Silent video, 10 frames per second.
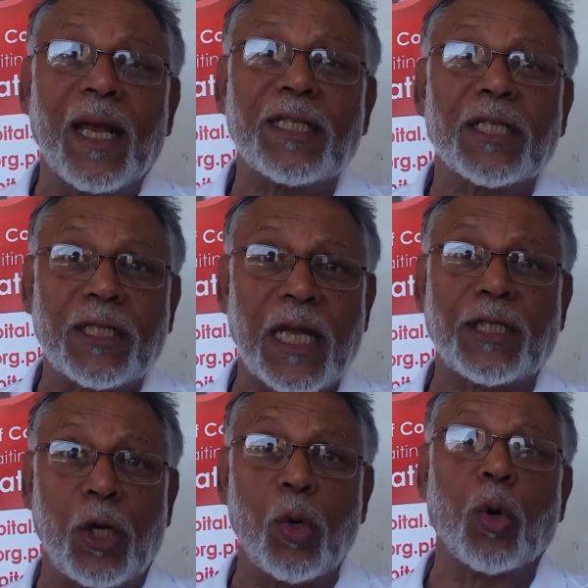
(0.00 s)
at
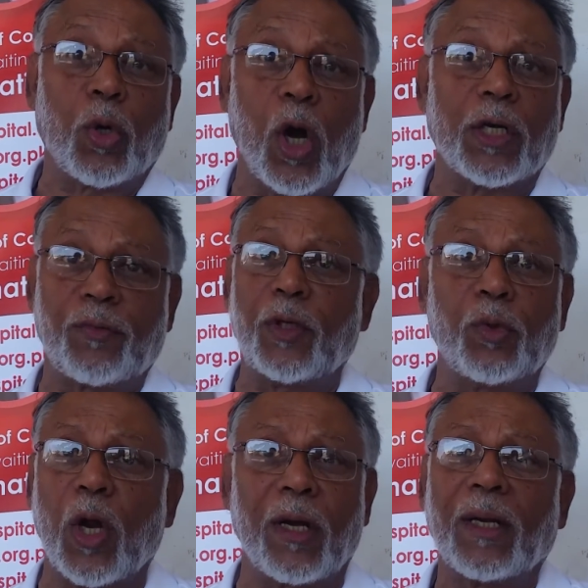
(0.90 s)
such a low cost. We do
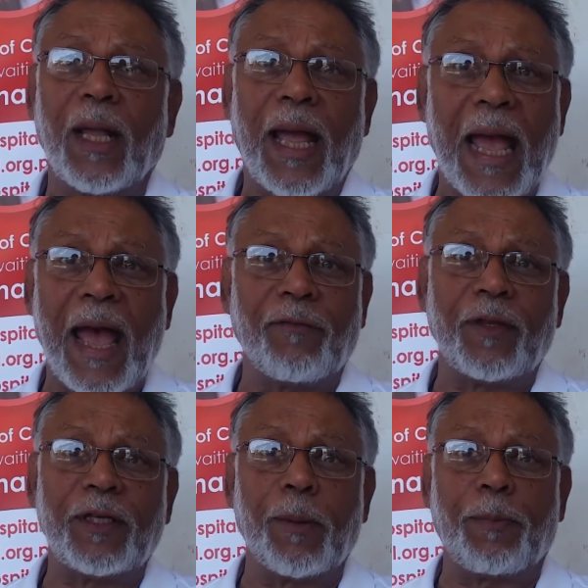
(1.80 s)
not have
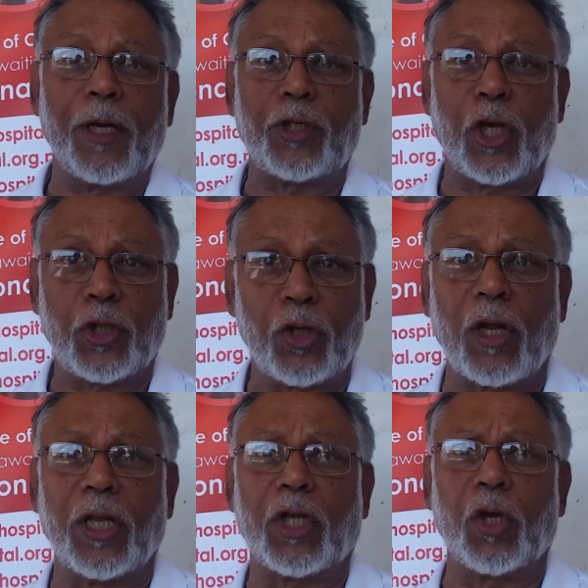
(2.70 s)
the depreciation
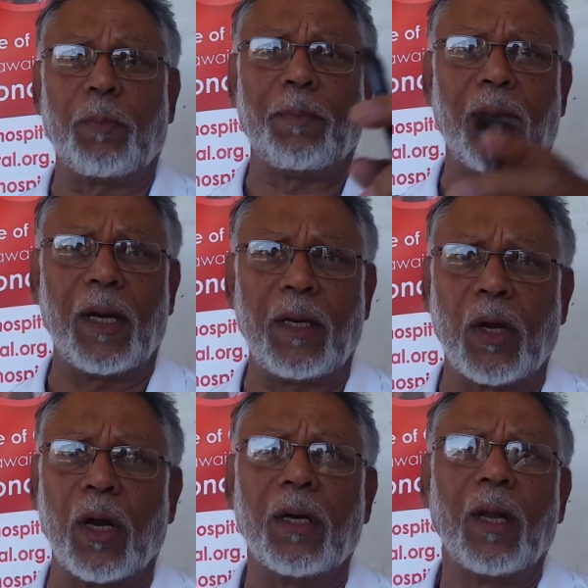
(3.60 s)
on the equipment
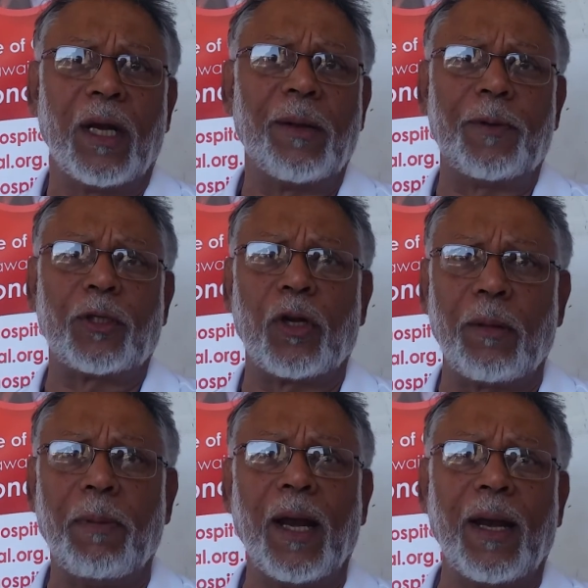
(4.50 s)
or depreciation
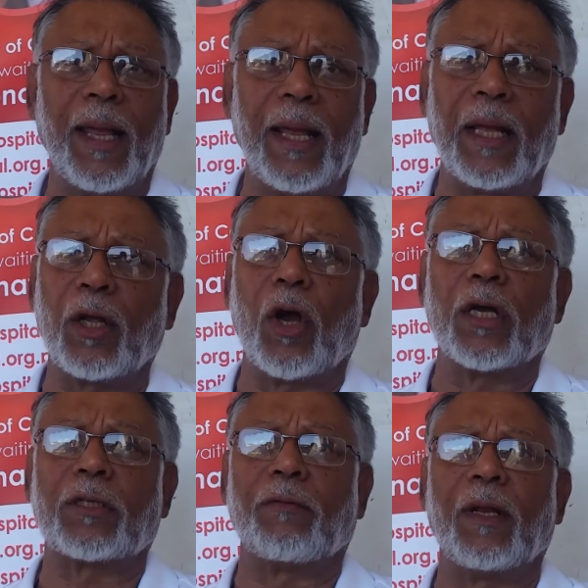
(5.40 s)
on the building and the
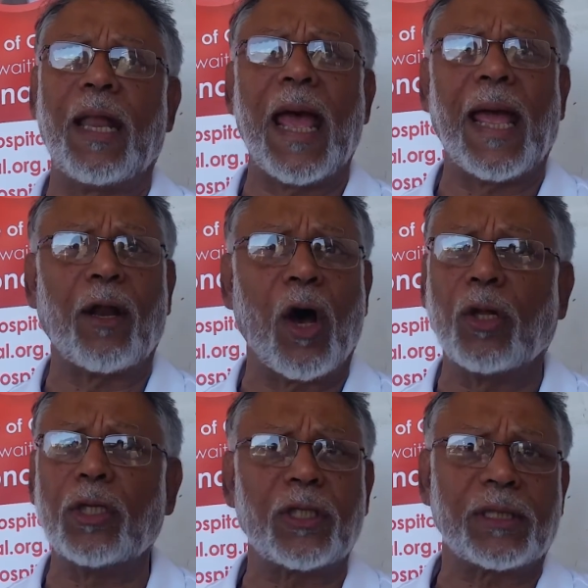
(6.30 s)
cost of the land. All
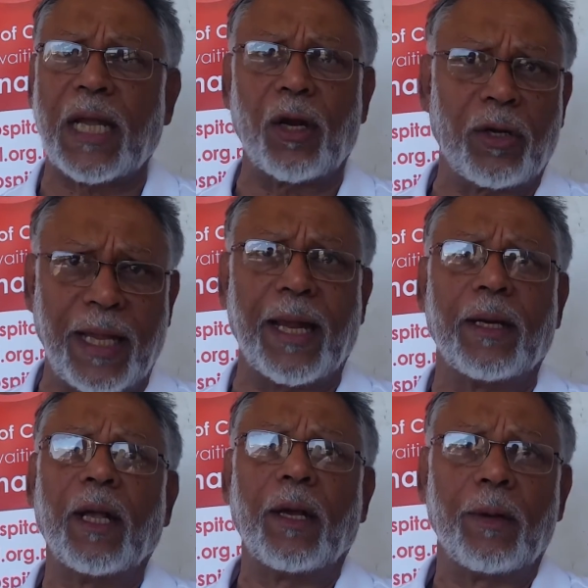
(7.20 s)
these things are not there
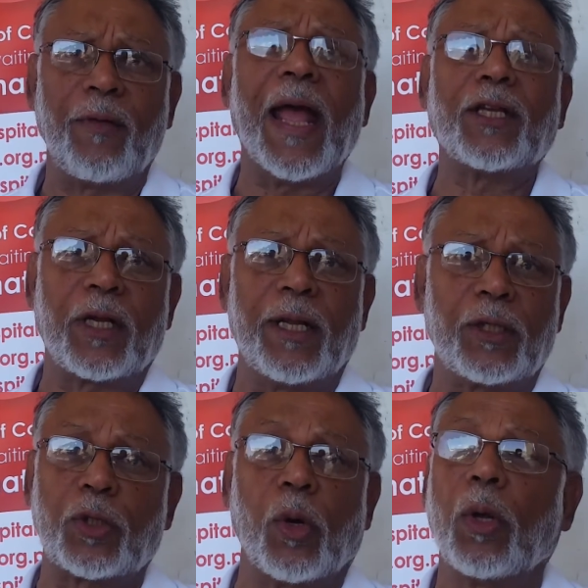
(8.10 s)
financially.
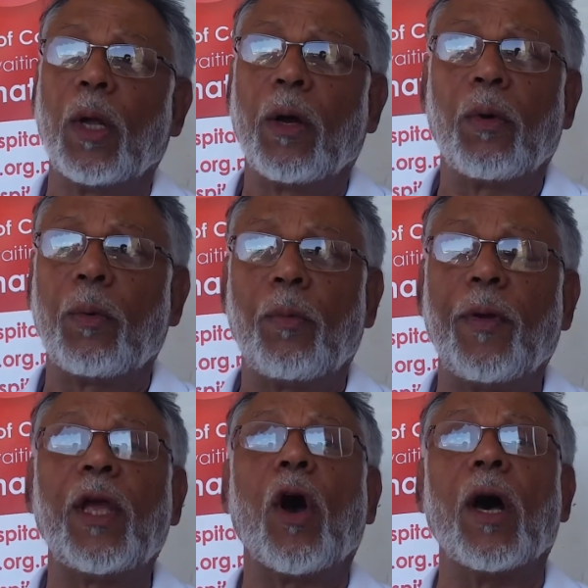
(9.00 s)
So
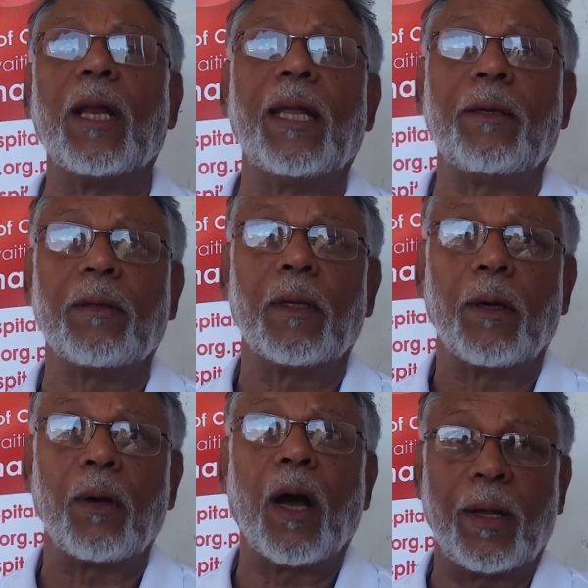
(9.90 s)
it
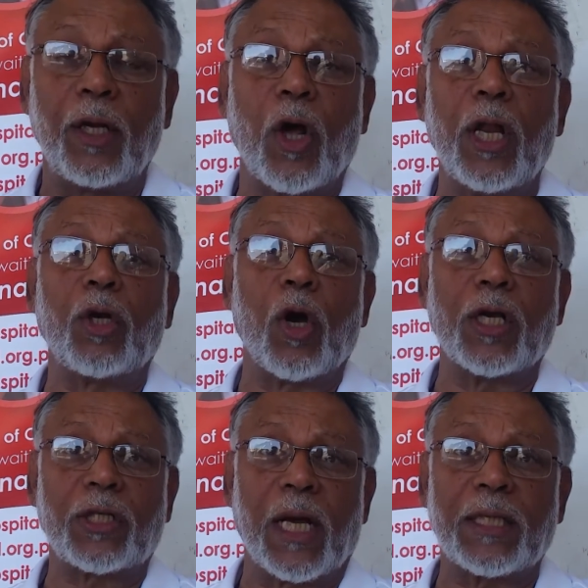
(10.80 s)
only
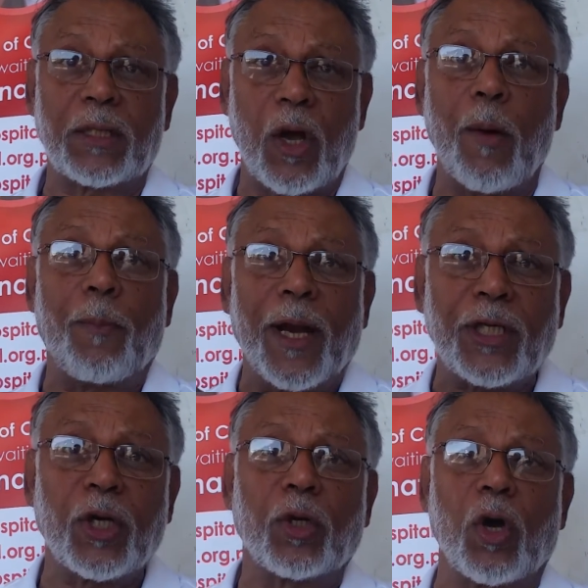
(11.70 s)
costs us
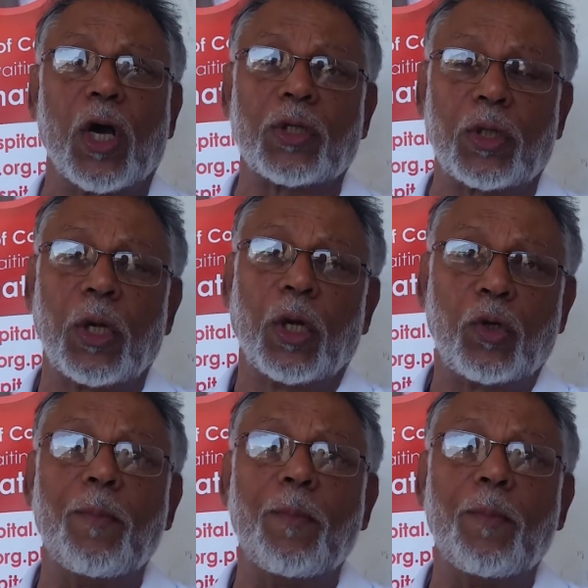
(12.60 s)
operational costs to